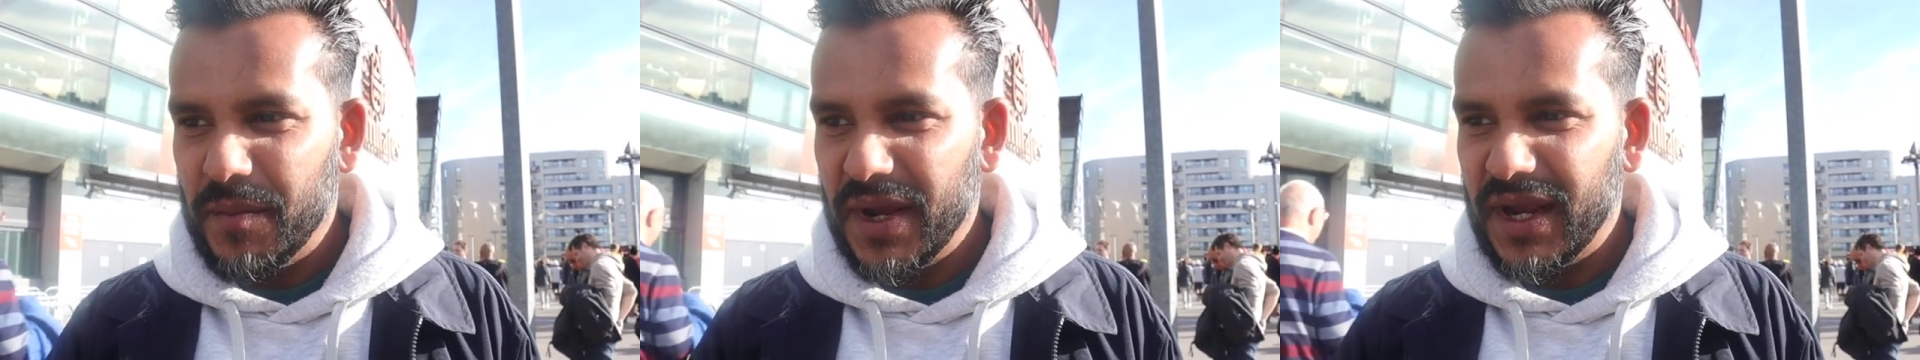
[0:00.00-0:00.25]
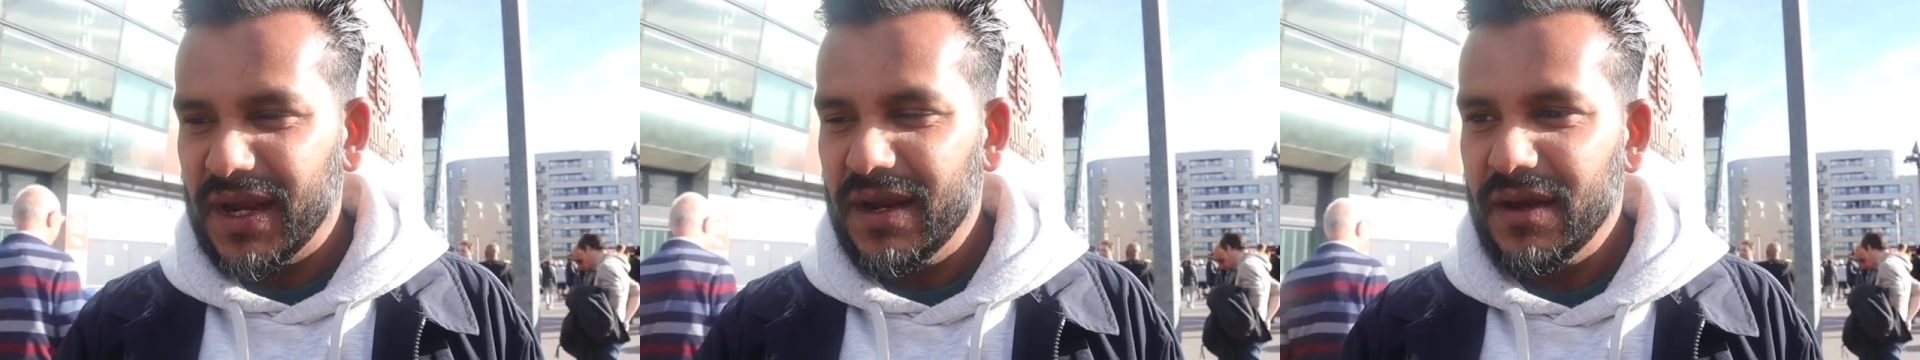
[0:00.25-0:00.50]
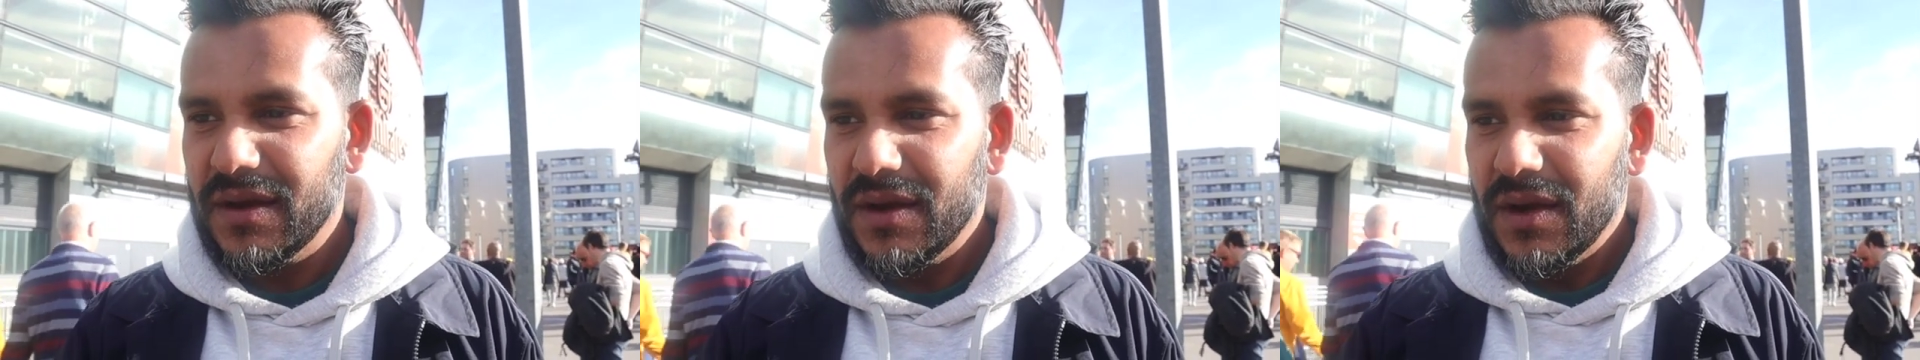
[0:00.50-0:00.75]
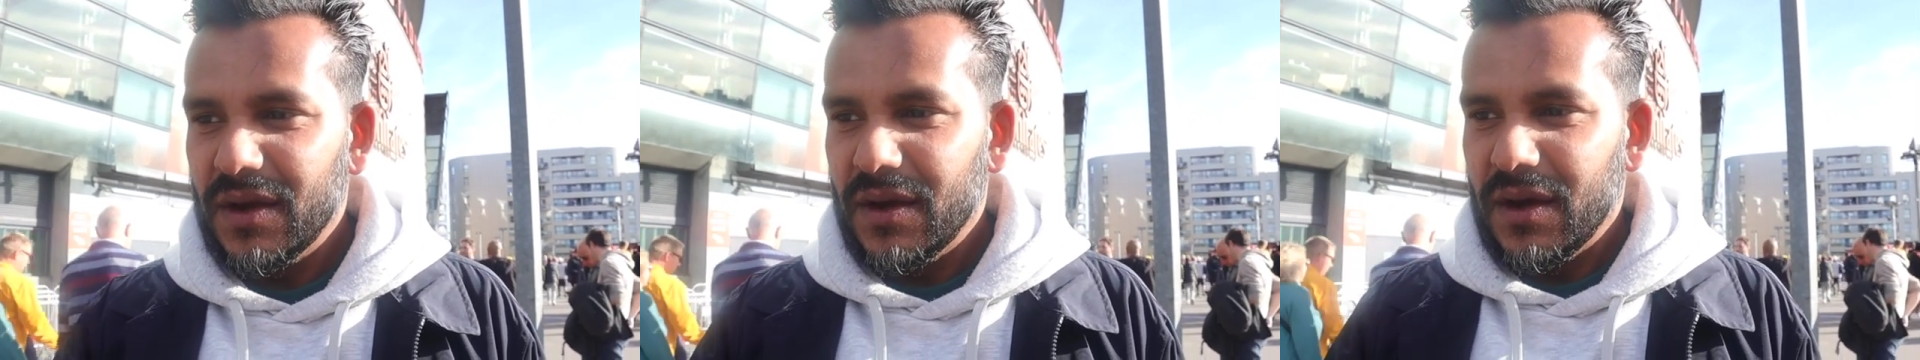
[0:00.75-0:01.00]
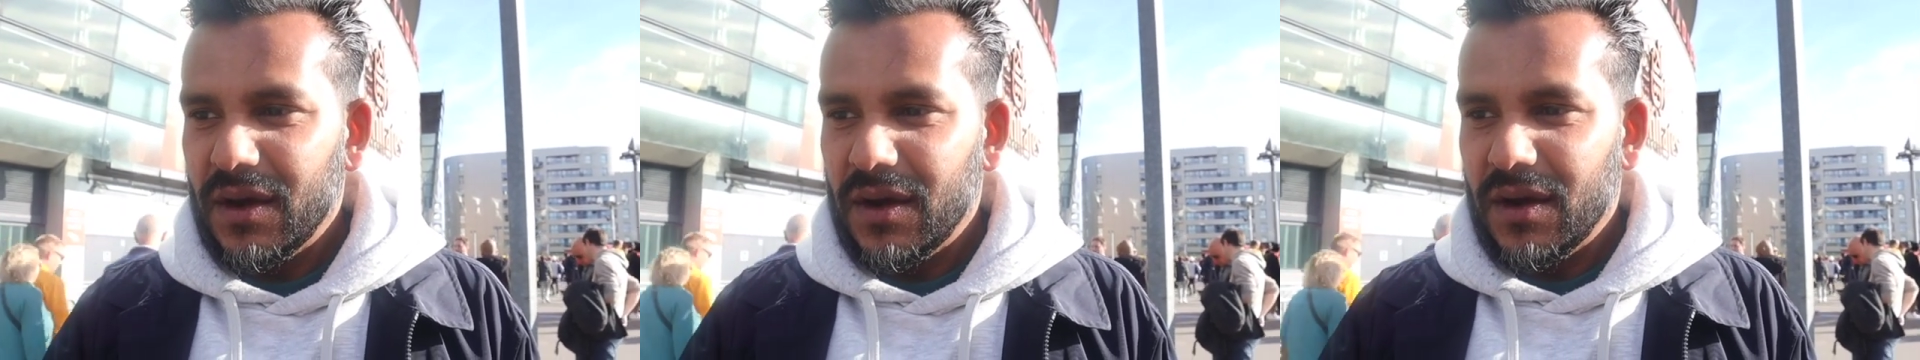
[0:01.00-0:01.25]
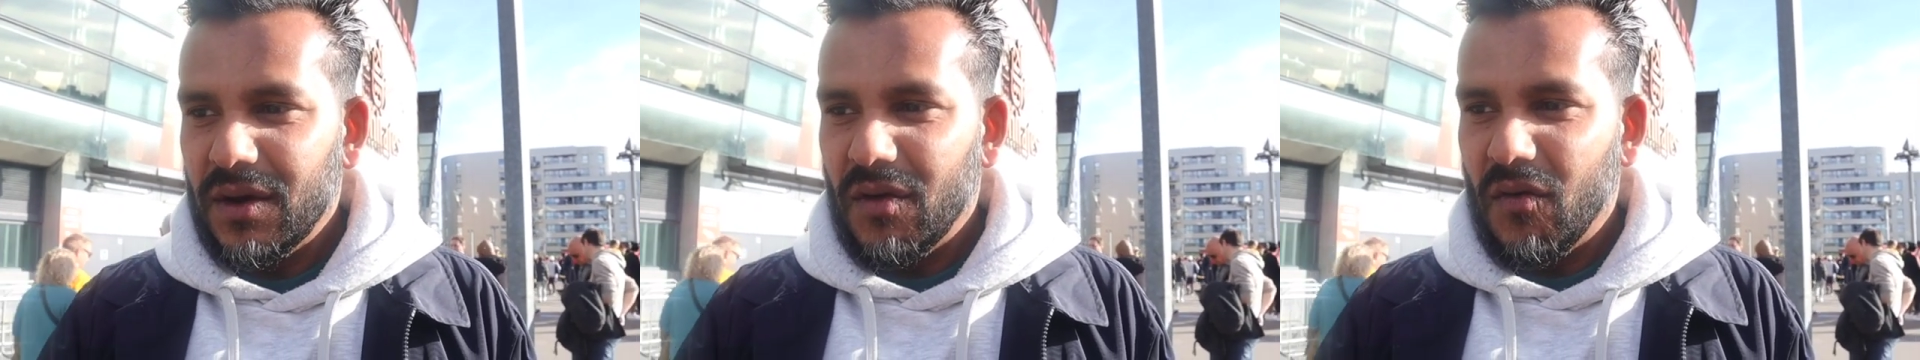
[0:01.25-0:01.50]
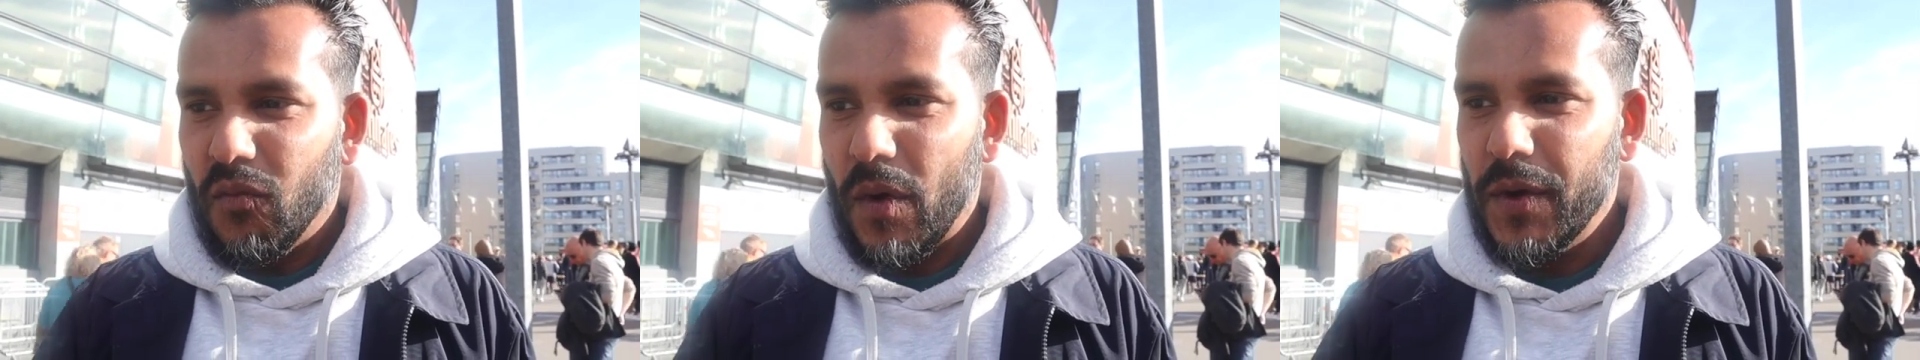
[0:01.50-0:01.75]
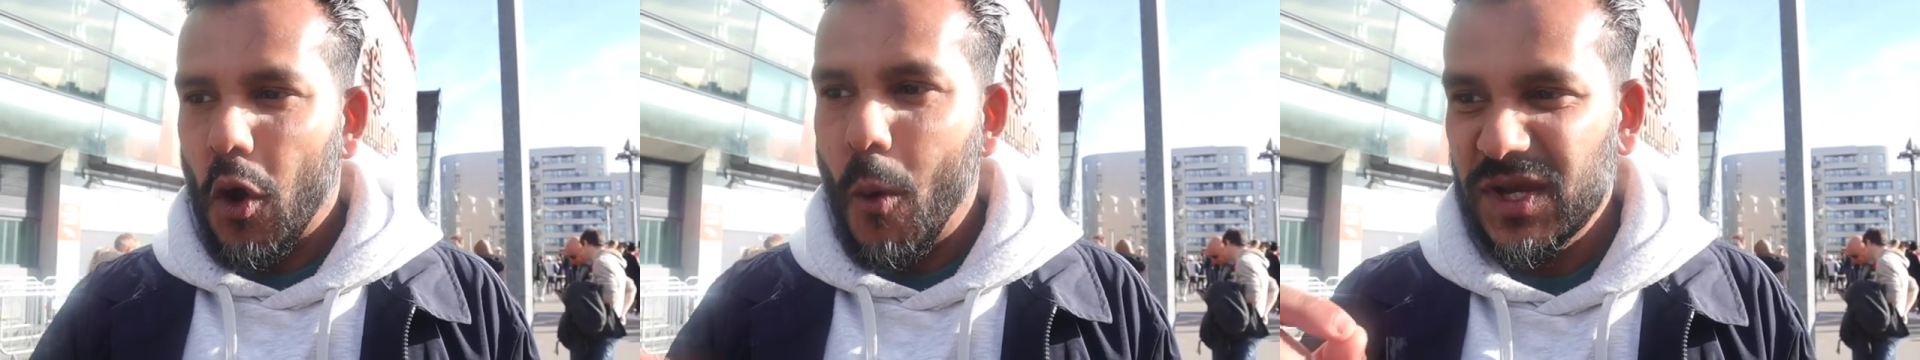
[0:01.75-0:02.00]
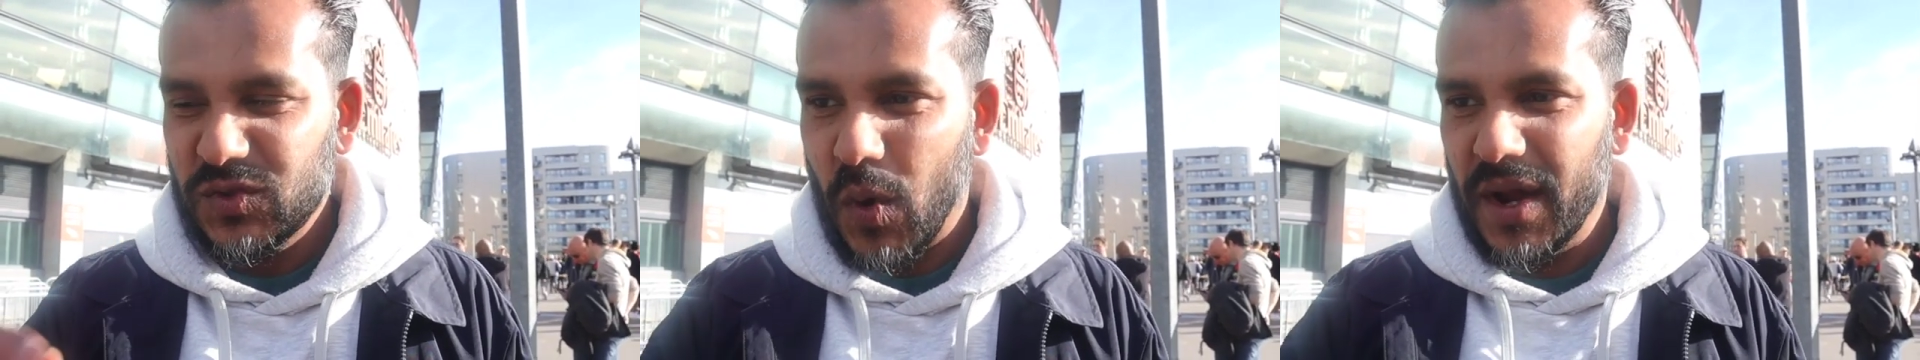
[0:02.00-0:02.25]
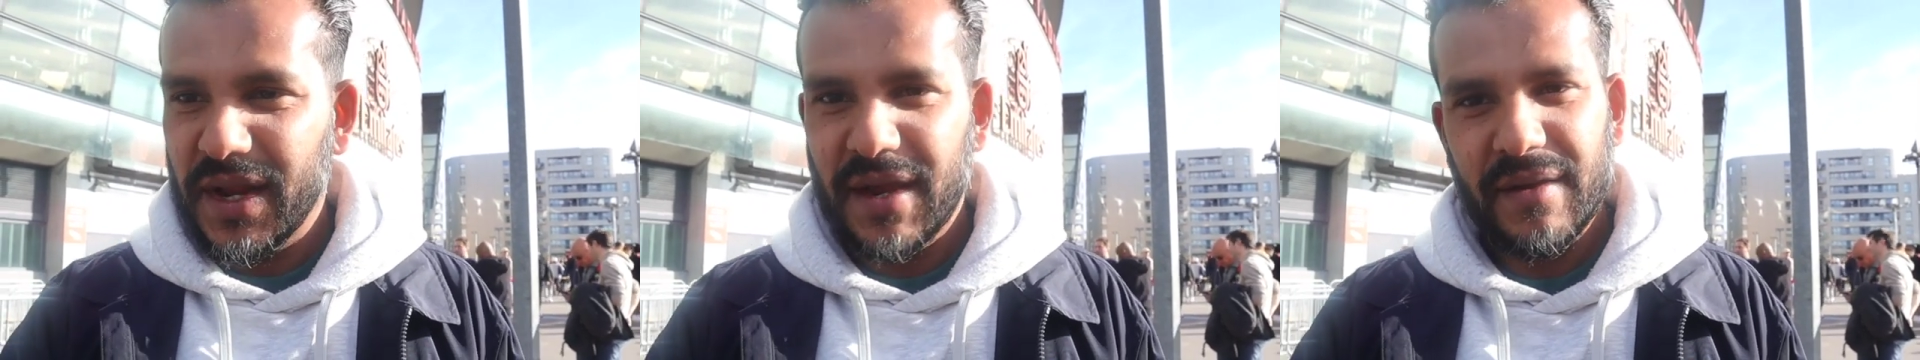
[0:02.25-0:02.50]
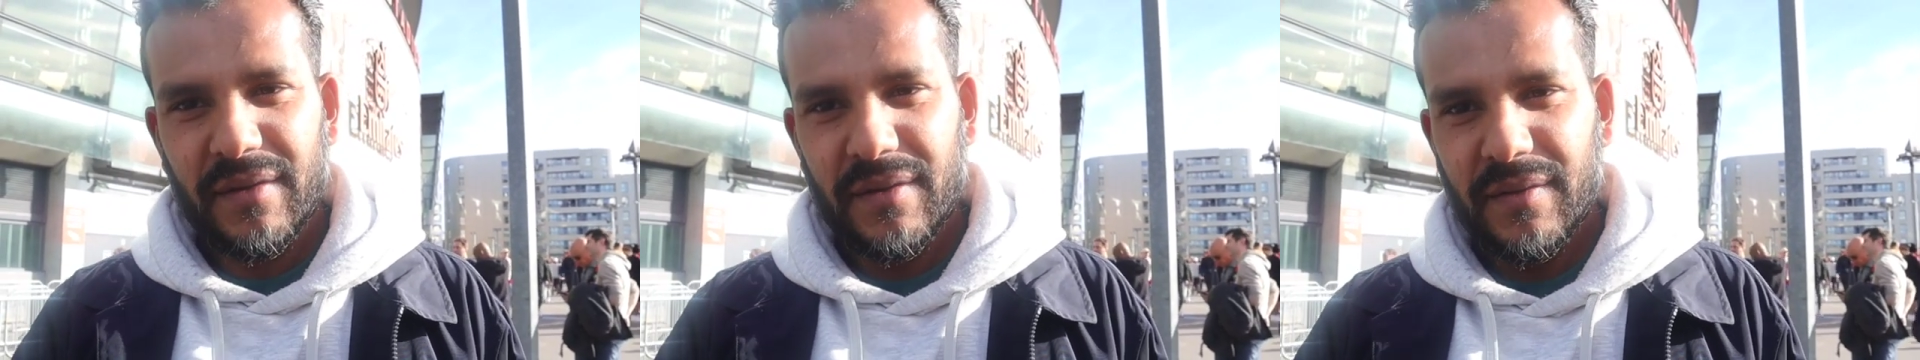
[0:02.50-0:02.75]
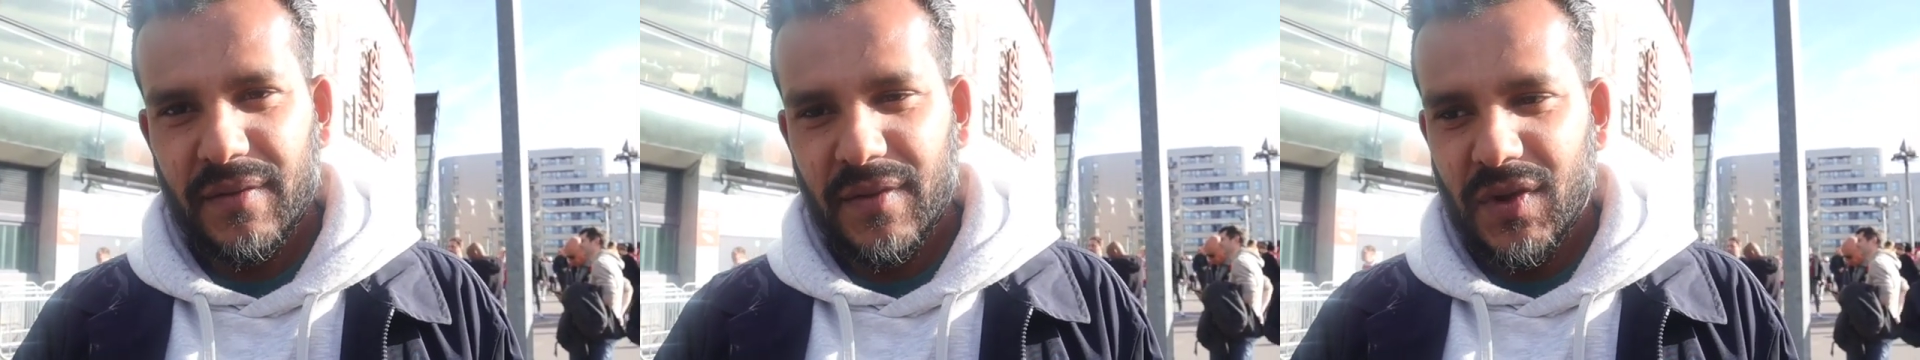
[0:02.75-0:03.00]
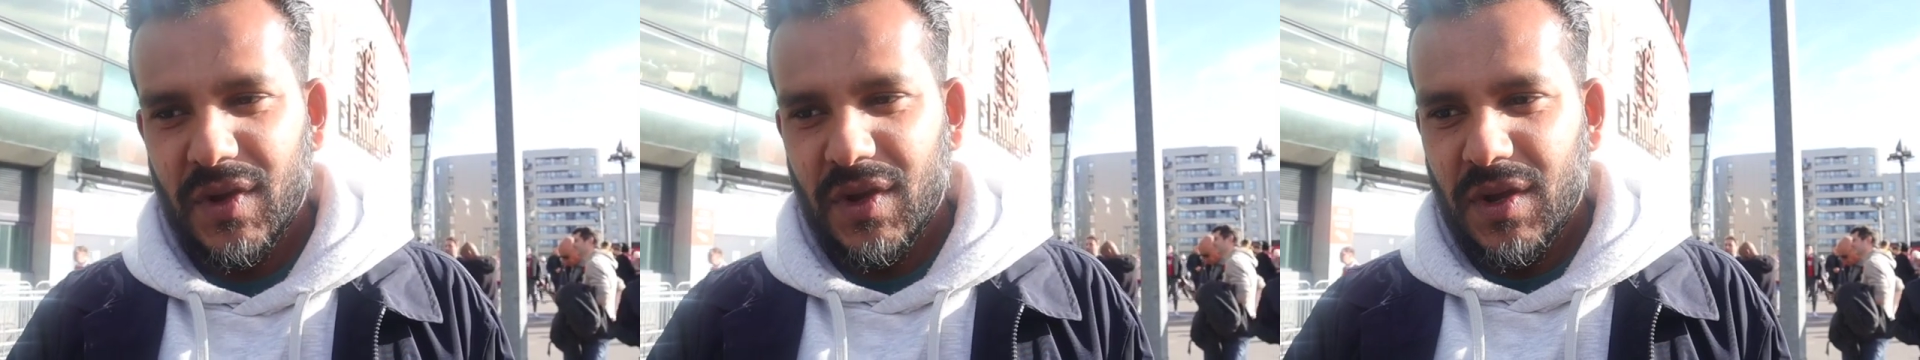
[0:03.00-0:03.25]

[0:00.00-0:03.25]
me, we almost won it, yeah.